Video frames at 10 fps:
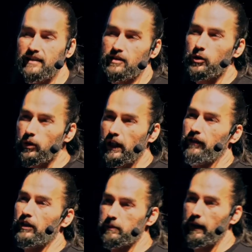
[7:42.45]
so you kind of
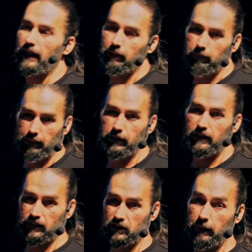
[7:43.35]
expect that maybe
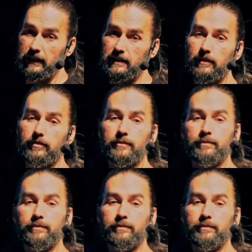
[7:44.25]
it's expensive.